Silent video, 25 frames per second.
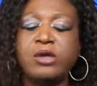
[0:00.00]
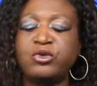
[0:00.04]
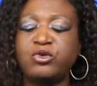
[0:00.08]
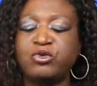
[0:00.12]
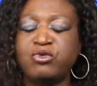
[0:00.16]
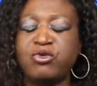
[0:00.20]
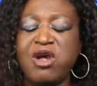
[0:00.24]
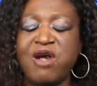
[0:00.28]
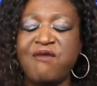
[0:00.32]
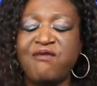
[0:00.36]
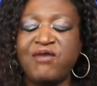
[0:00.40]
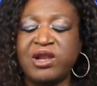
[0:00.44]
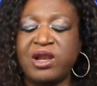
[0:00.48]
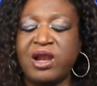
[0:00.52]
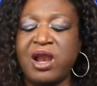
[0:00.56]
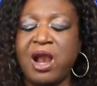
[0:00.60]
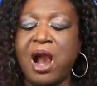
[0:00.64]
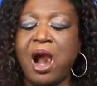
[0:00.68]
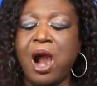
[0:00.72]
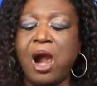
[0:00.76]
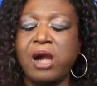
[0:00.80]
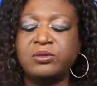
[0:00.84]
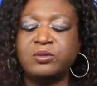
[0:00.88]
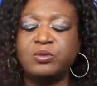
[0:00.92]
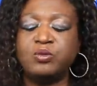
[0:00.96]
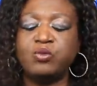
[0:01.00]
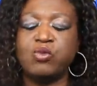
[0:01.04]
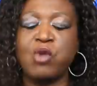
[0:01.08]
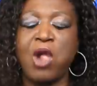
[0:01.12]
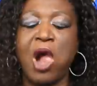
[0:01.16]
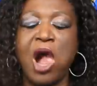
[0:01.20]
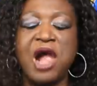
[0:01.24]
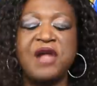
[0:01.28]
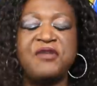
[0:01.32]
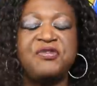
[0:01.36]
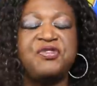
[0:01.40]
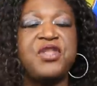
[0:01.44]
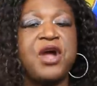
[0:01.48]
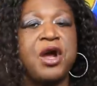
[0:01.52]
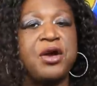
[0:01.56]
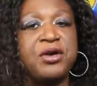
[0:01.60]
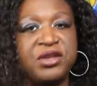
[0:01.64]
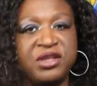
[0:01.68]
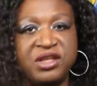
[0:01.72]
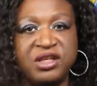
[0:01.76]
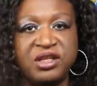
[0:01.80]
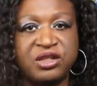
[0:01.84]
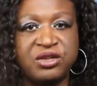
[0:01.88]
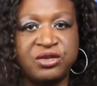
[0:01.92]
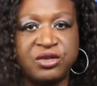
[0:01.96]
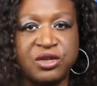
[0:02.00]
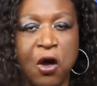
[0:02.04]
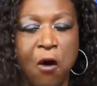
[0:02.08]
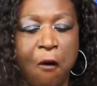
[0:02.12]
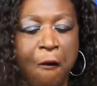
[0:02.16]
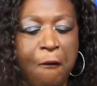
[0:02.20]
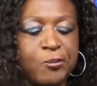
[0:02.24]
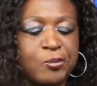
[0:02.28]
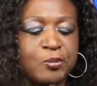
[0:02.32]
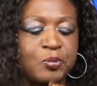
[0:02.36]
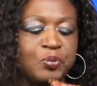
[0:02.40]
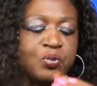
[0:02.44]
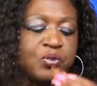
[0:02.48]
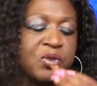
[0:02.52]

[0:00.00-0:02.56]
12 o'clock at 30 years old.